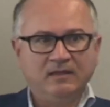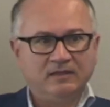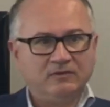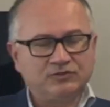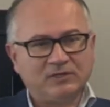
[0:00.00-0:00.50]

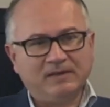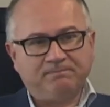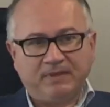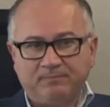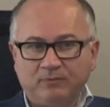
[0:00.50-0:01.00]
Usually
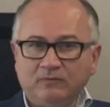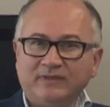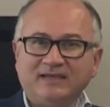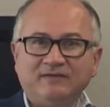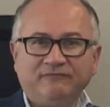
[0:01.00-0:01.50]
people with
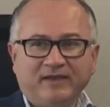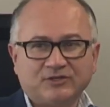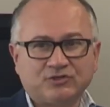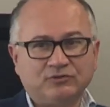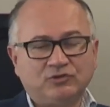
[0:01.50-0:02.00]
an
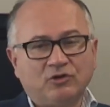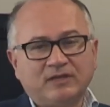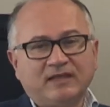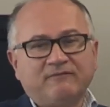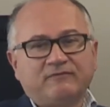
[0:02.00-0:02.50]
infection
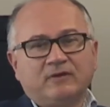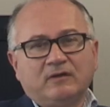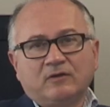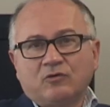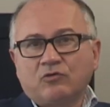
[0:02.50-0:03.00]
don't have
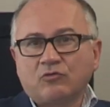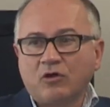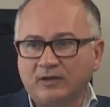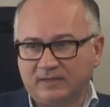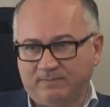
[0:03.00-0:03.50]

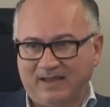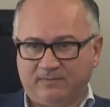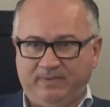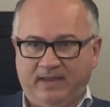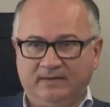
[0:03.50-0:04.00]
chronic
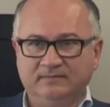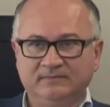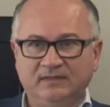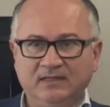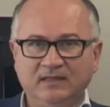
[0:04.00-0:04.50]
back pain.
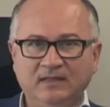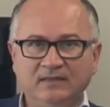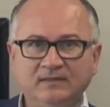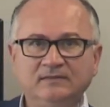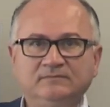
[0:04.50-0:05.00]

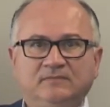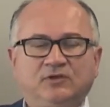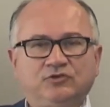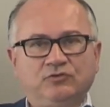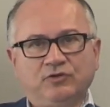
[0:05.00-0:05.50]

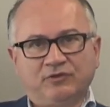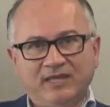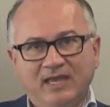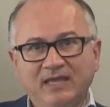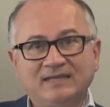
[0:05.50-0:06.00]
They're doing
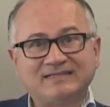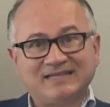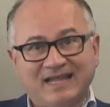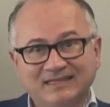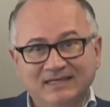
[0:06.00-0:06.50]
okay and
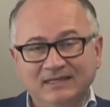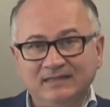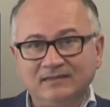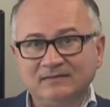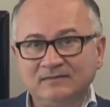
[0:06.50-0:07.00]

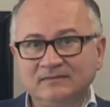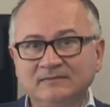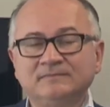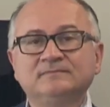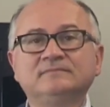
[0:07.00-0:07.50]
suddenly
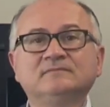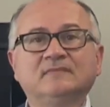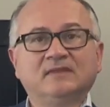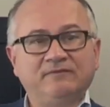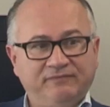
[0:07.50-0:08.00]

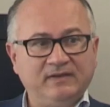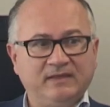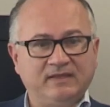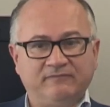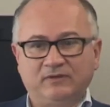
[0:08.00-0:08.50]
they feel
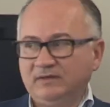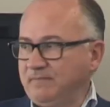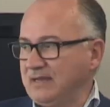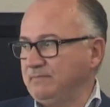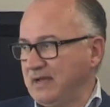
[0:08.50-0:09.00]
they have really
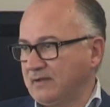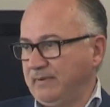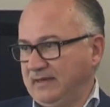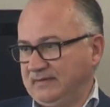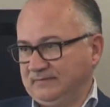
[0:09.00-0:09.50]
bad back
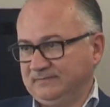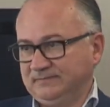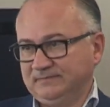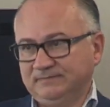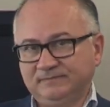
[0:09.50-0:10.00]
pain.
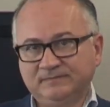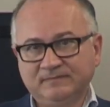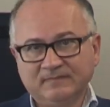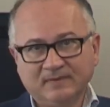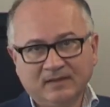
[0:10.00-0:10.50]

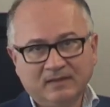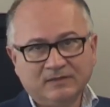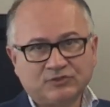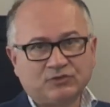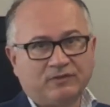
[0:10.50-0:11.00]

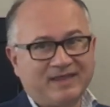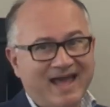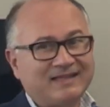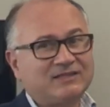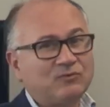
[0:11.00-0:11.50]
So
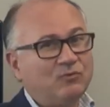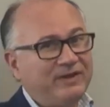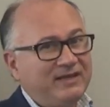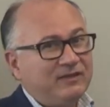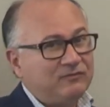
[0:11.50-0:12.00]
that
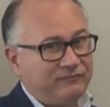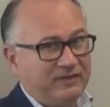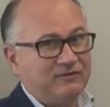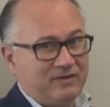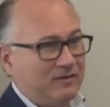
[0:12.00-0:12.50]
we need to
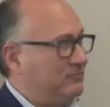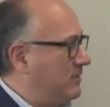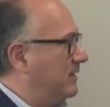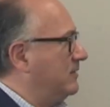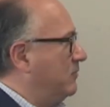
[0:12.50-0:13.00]
figure out
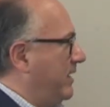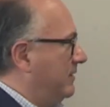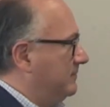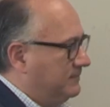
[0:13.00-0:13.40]
right away.